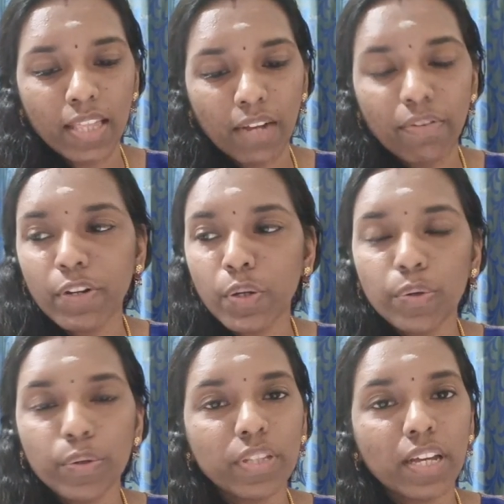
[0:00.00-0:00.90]
Then we will
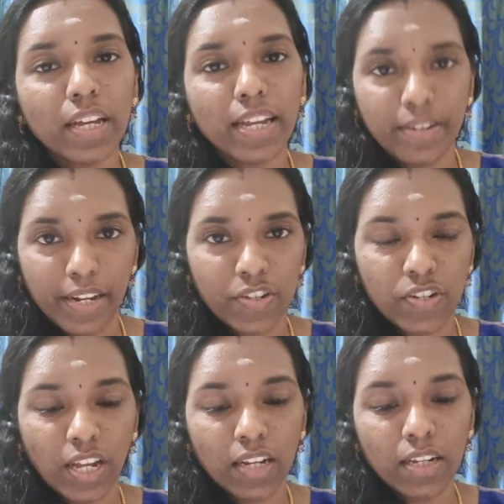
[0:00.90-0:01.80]
go to the
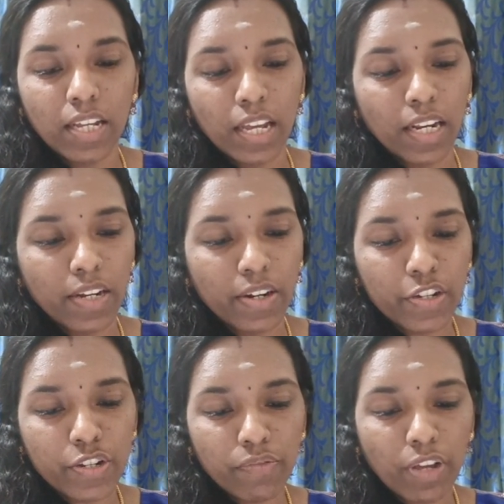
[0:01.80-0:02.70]
introduction. In
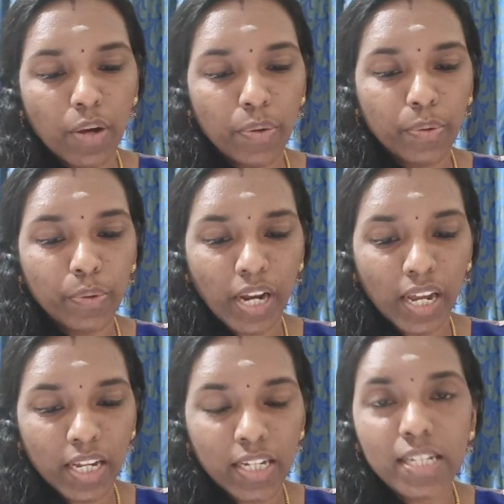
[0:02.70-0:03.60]
introduction, we have to
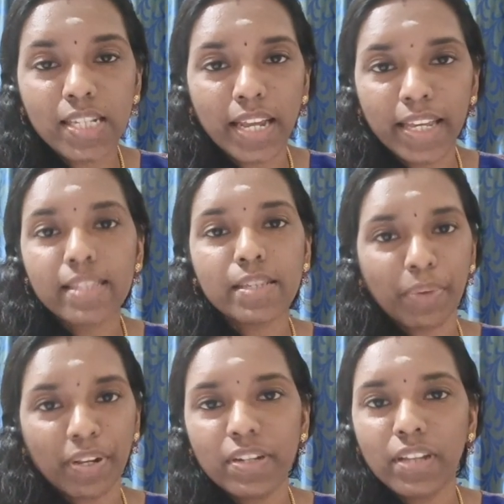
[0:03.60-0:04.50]
write it is like a
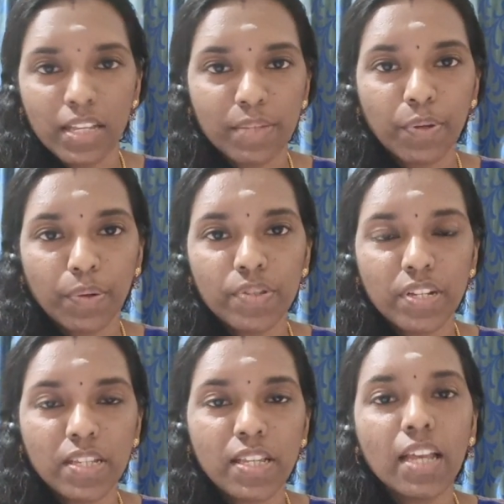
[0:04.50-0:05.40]
suspected case
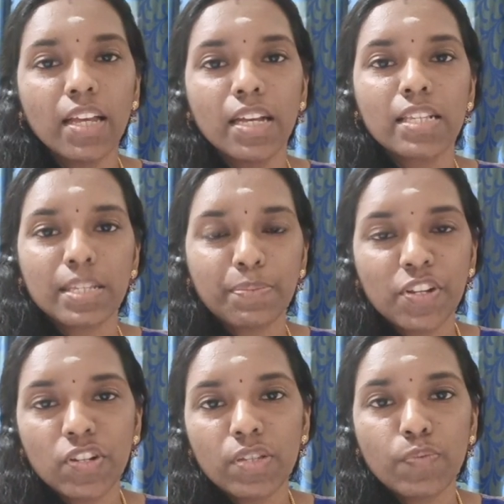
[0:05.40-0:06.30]
because it is a
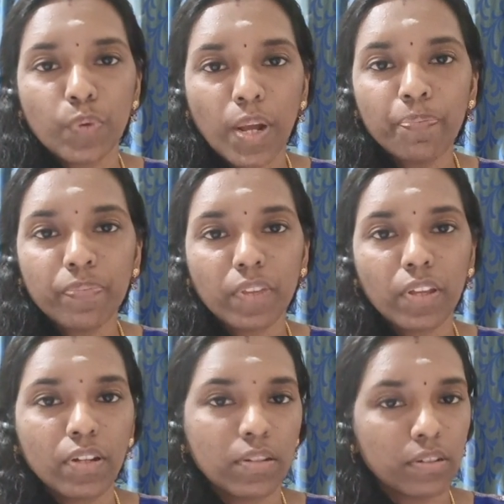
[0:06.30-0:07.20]
suspicious from
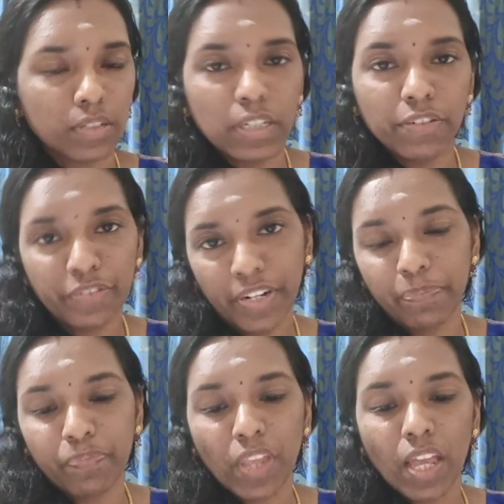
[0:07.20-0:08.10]

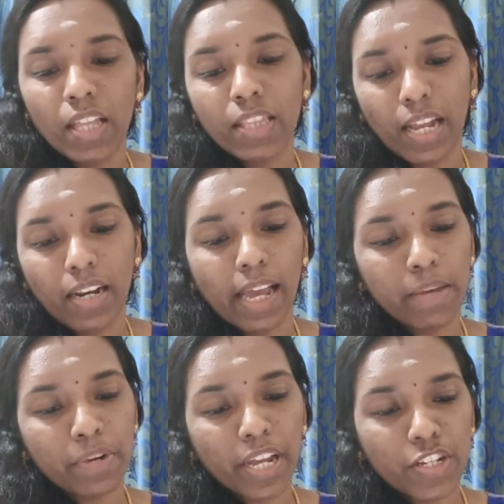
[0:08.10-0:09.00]
girlfriend. Then
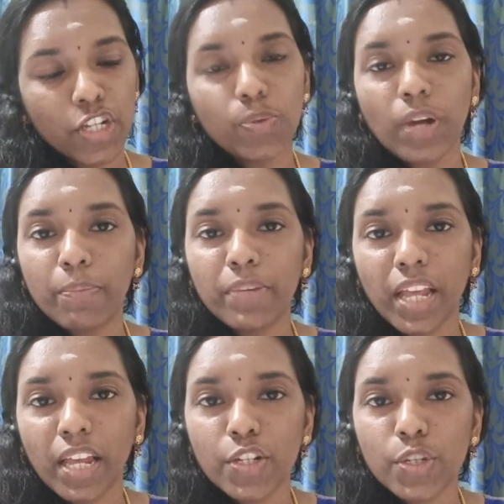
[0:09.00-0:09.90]
I am writing to
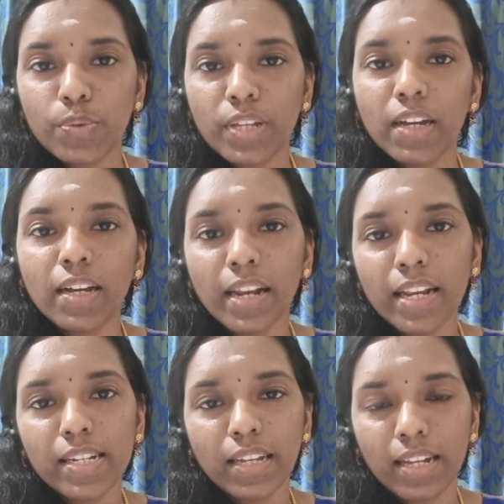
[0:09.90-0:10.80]
update you the
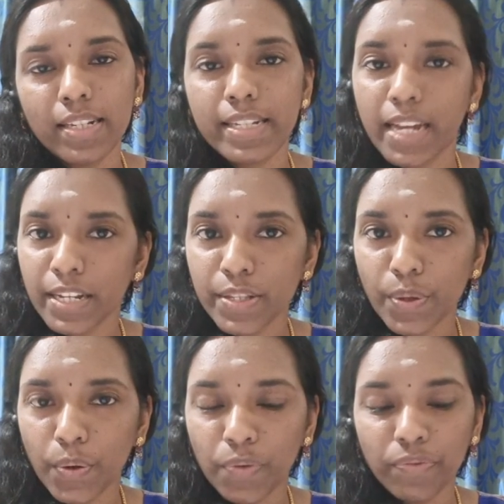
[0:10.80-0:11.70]
current health
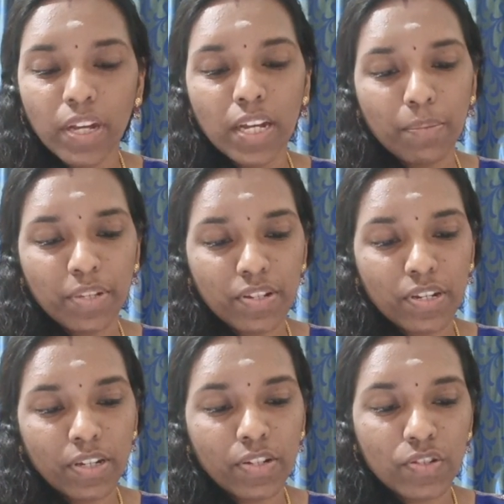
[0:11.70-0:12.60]
status of
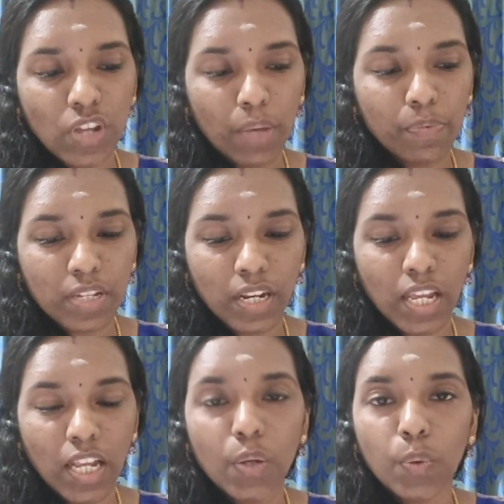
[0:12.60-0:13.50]
Mr. James
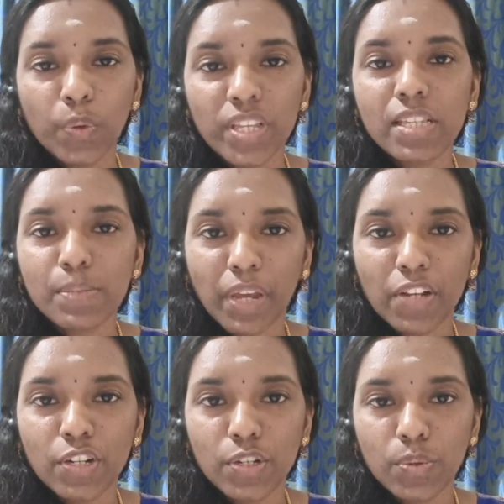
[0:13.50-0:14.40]
Green, who is
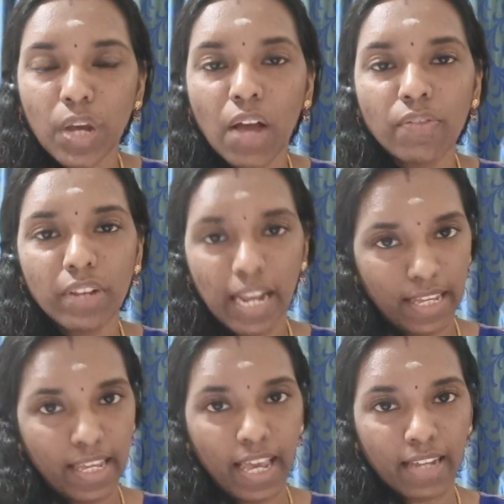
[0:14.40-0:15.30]
suspected to have
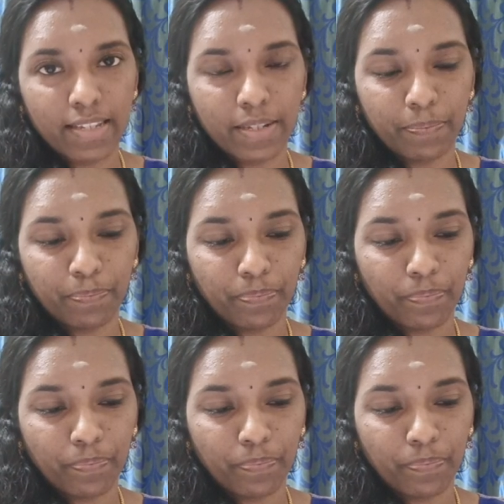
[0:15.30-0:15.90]
lung cancer.